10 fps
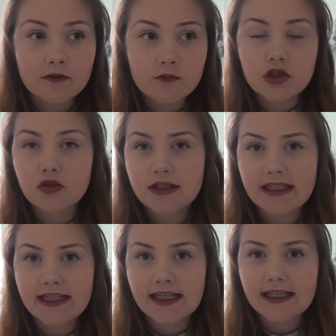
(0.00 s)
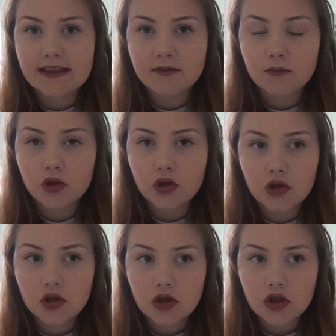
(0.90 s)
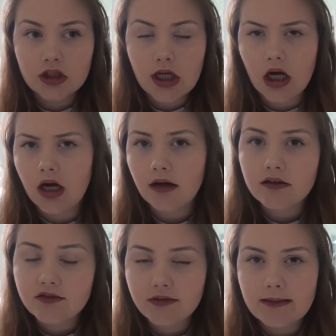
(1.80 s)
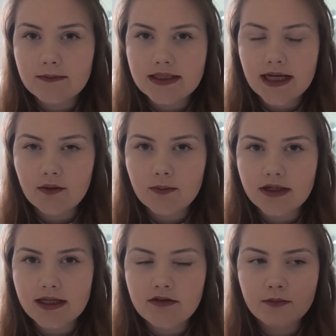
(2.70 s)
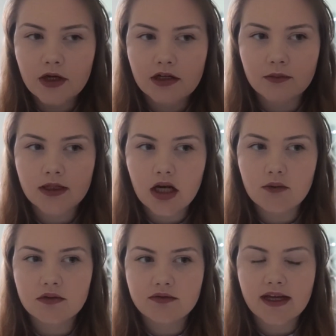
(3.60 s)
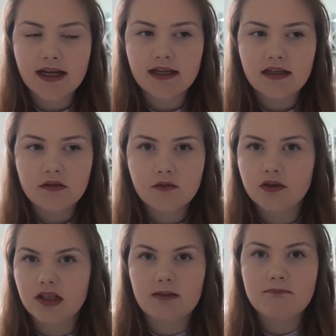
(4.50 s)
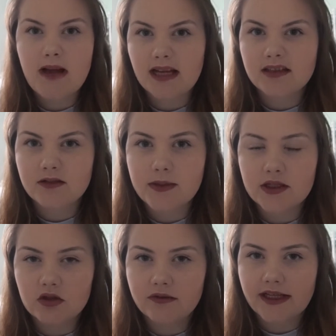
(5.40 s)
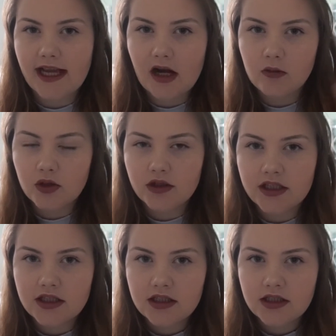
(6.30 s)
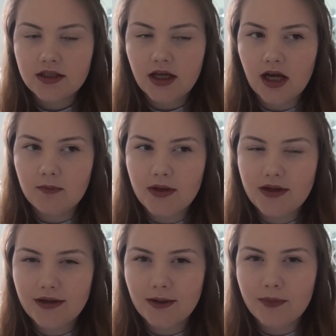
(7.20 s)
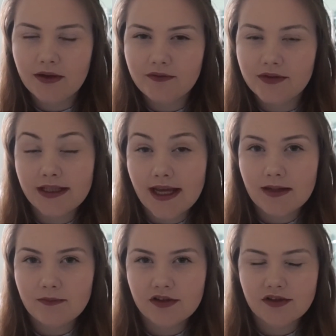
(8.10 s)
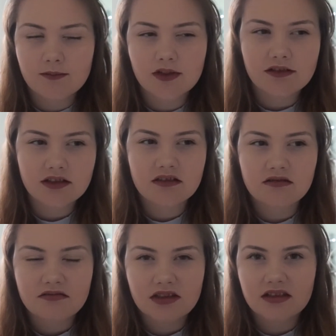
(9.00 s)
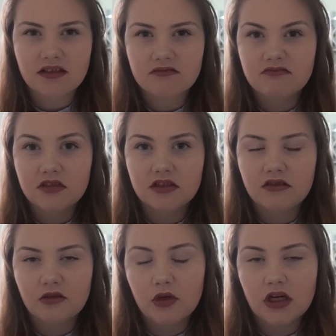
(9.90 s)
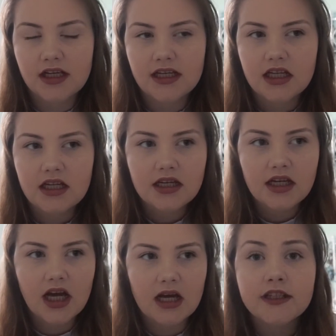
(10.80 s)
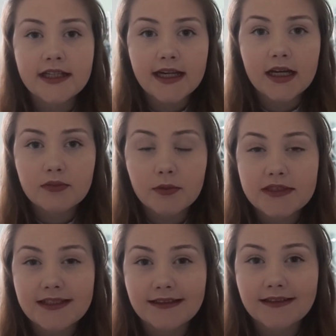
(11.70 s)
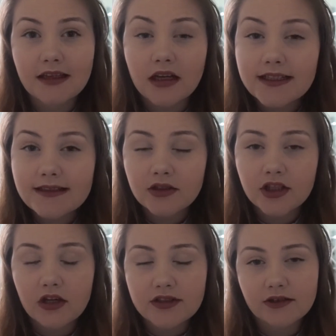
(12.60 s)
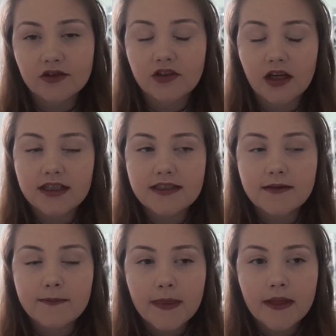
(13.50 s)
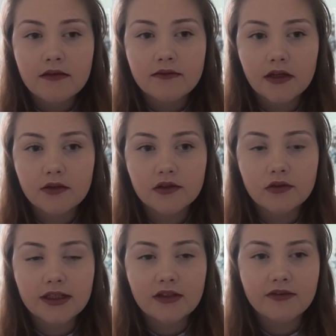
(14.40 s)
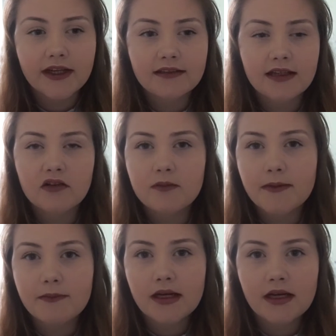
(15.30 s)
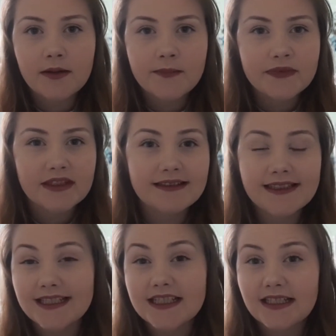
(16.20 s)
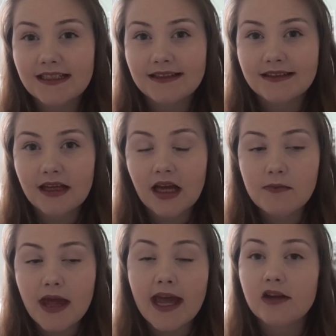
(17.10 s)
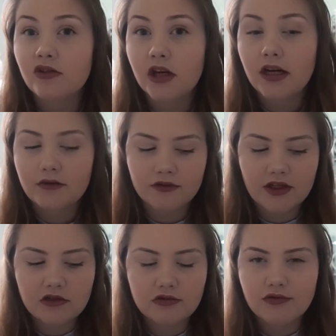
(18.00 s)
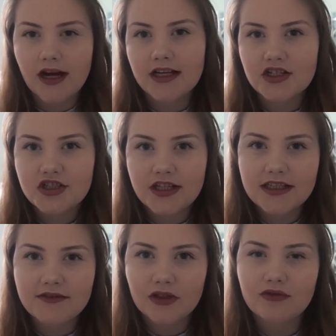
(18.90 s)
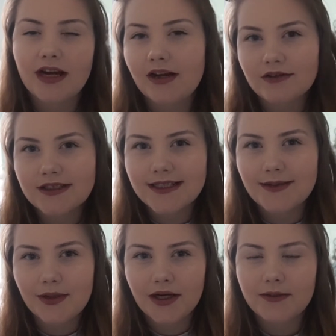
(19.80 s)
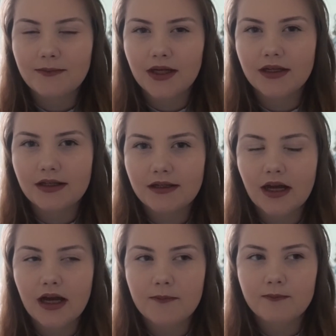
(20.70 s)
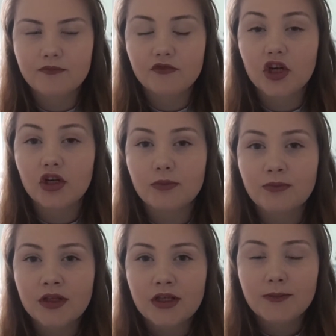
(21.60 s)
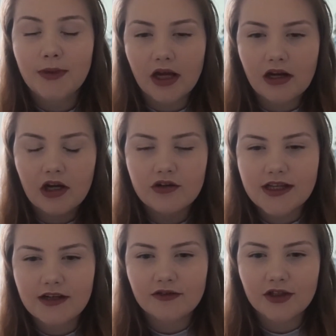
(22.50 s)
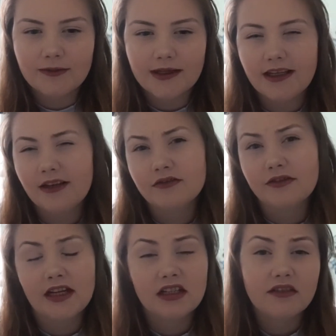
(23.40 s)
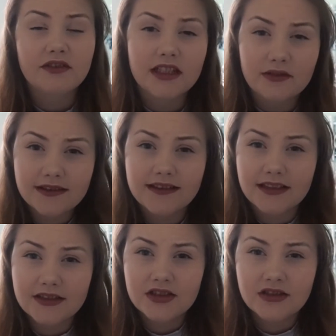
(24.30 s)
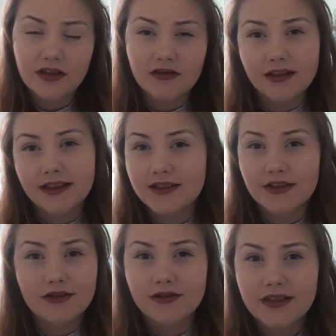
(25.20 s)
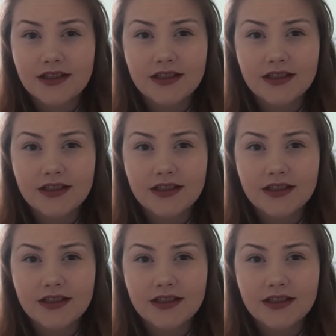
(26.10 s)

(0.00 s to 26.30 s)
From Googling it, it's more cars themed now, I believe. Whereas when I was there, there was like a massive picture of a cowboy above the name for some reason. I don't know why. The property site, on the hotel site, there was all little things that I remember. Stitch's aircraft was like crashed into the ground nearby my room, by our hotel room, and I loved that. I love Lilo and Stitch, I really do.